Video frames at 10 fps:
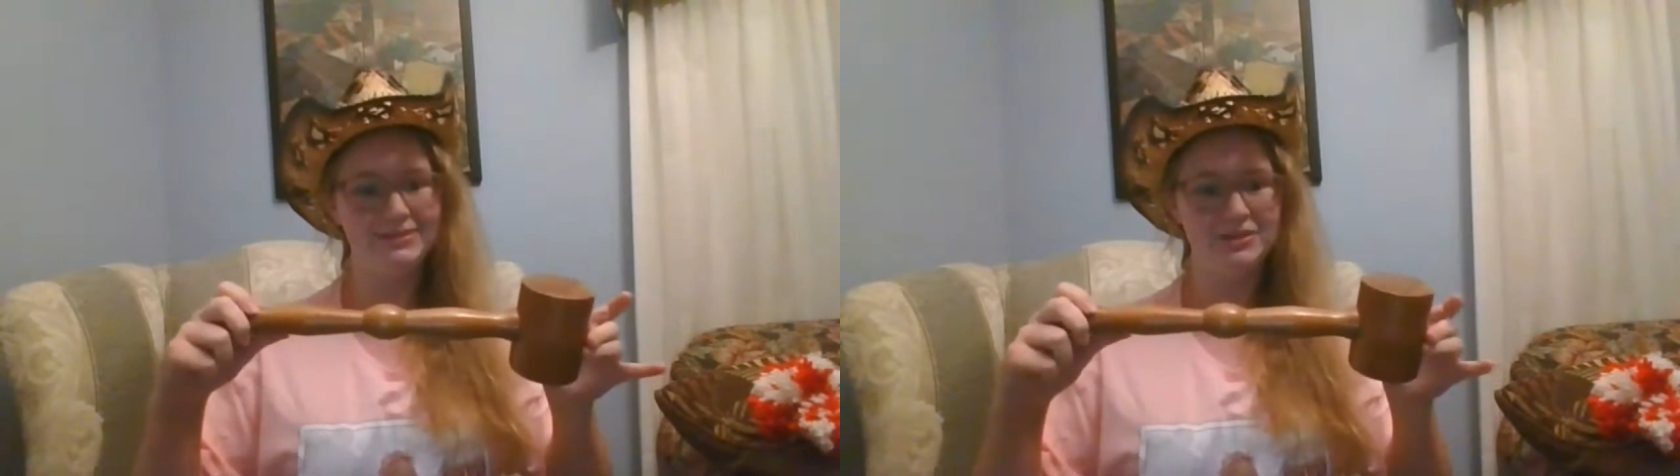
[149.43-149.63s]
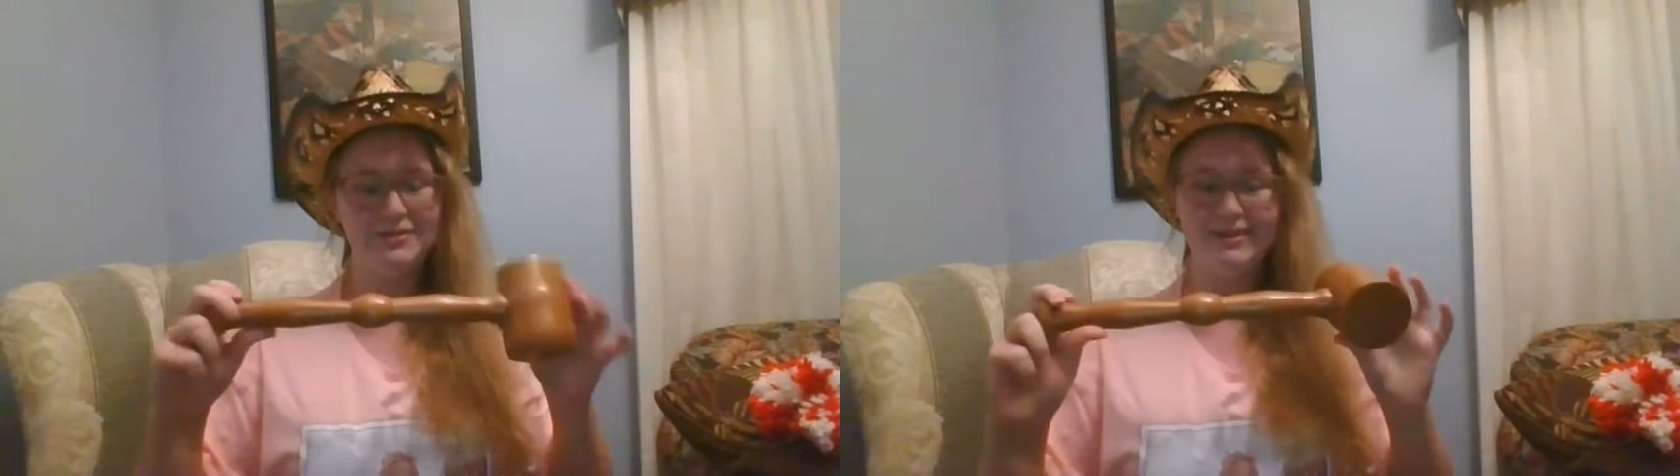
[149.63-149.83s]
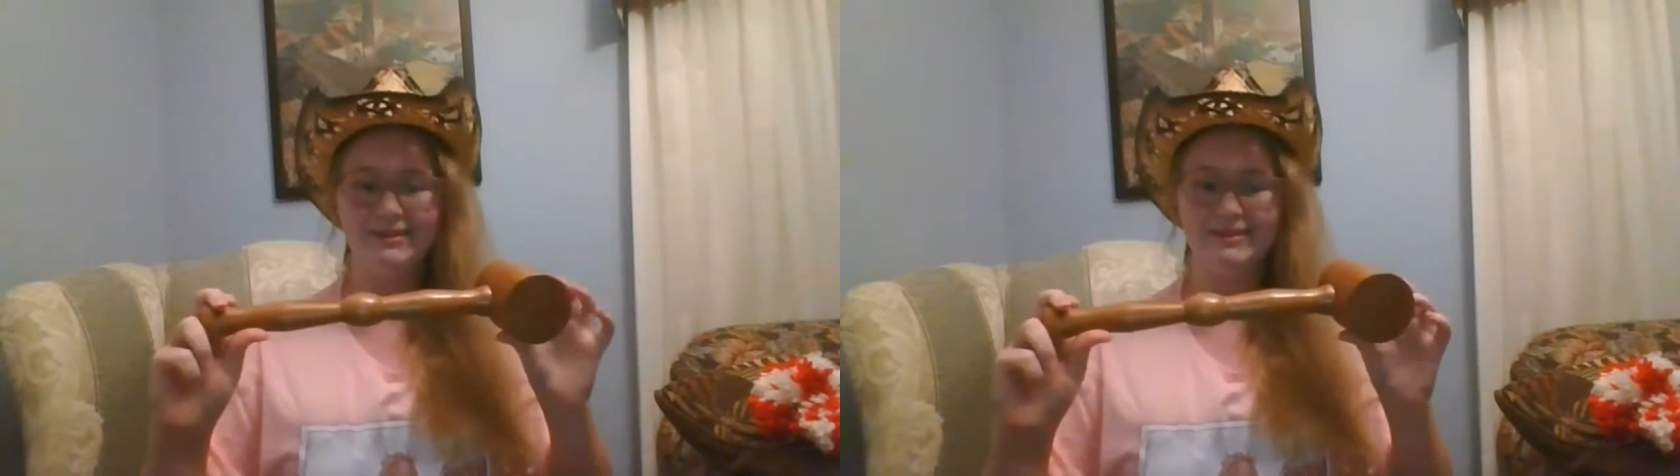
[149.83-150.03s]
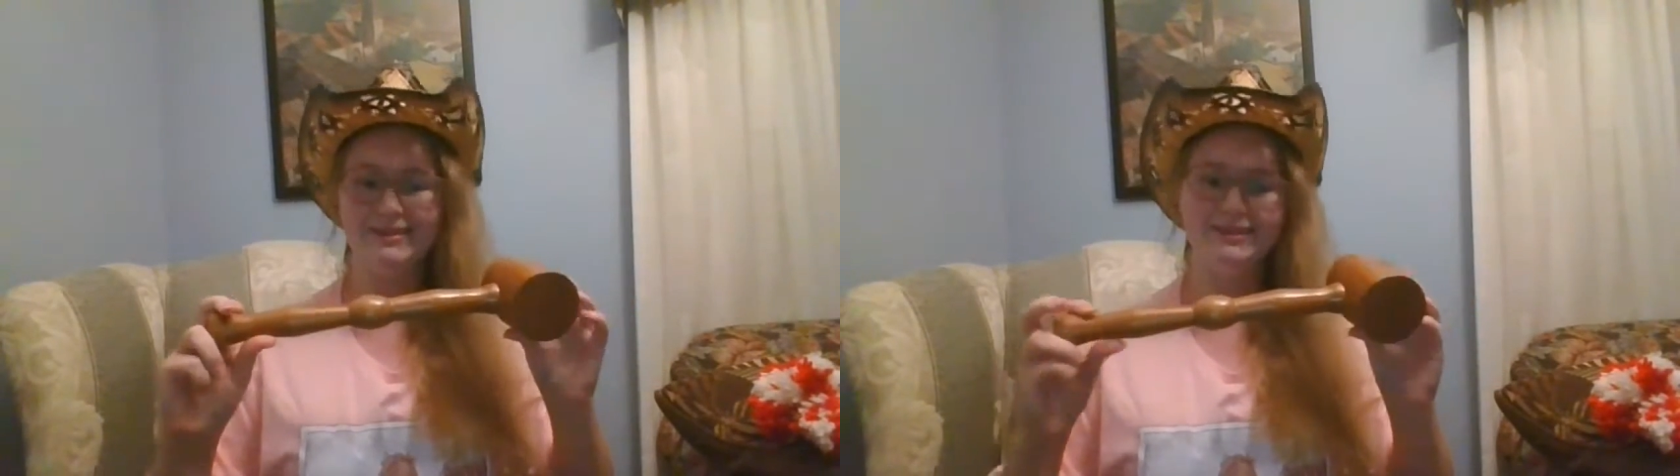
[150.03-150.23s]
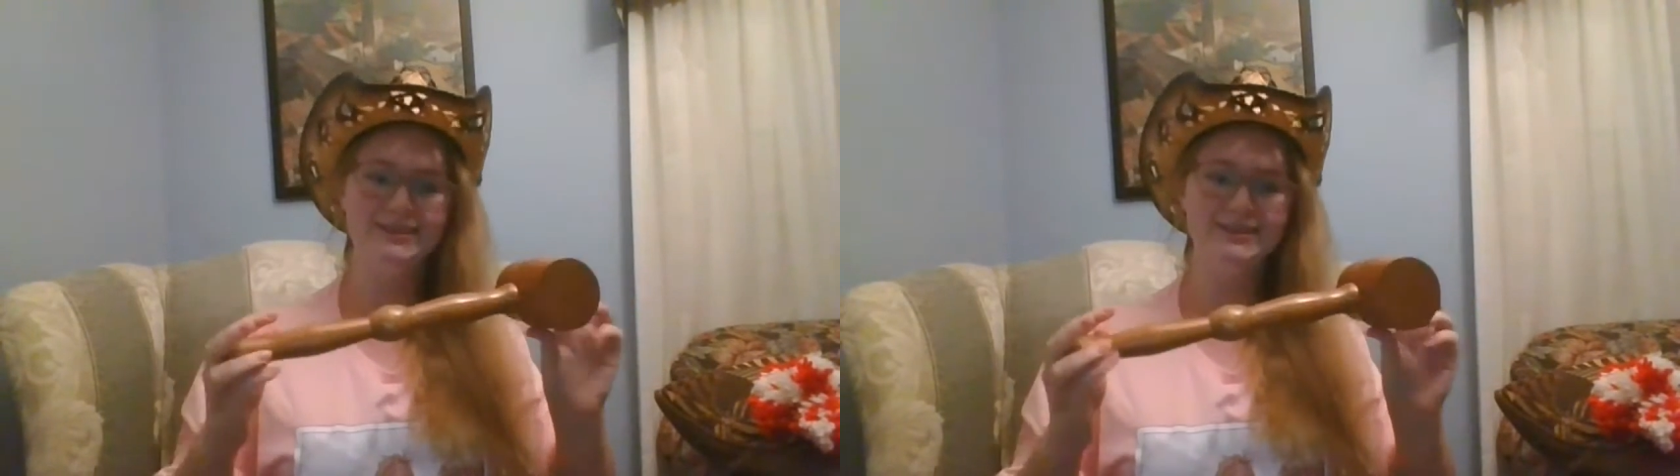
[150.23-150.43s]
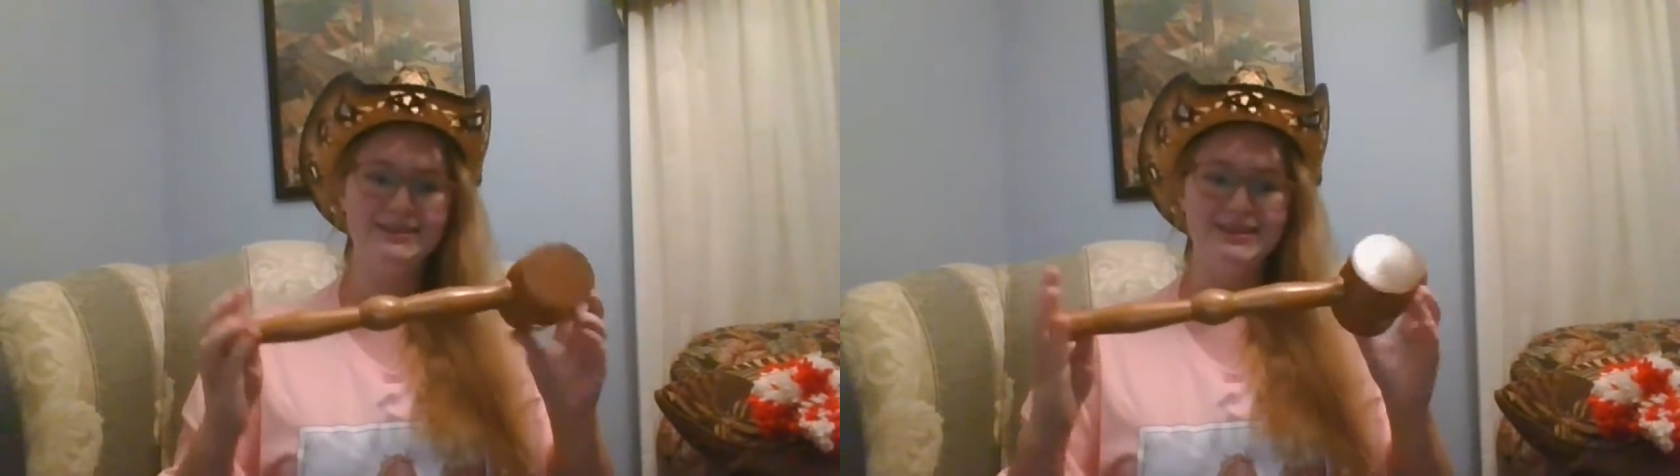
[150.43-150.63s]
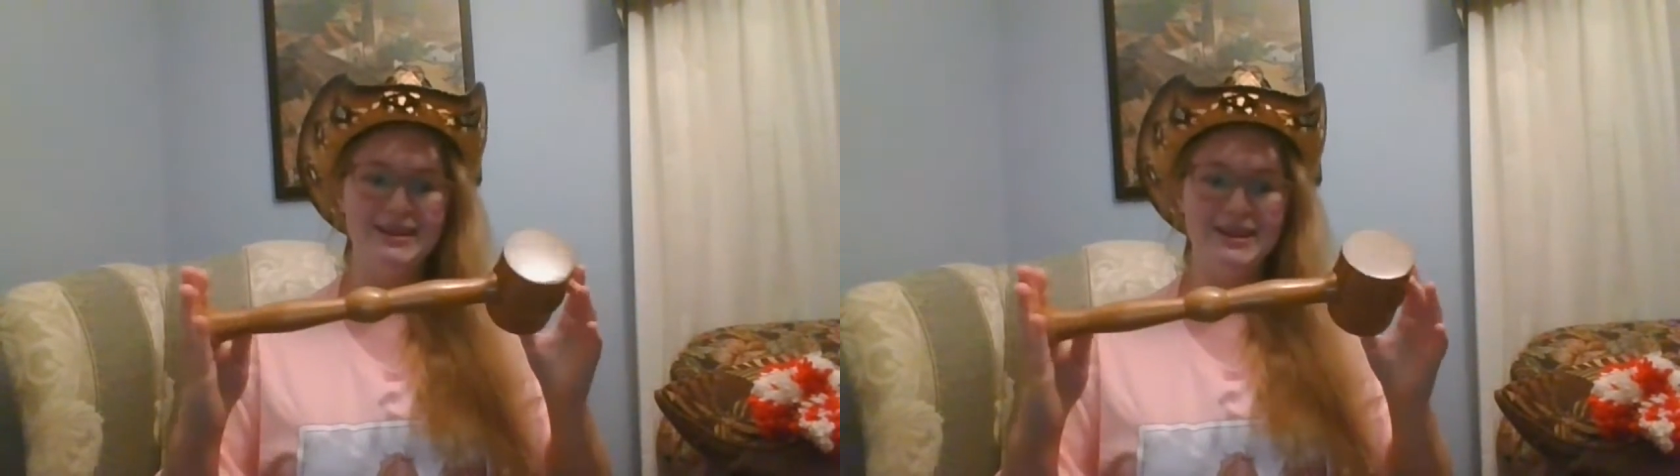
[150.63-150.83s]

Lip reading: So yeah, this is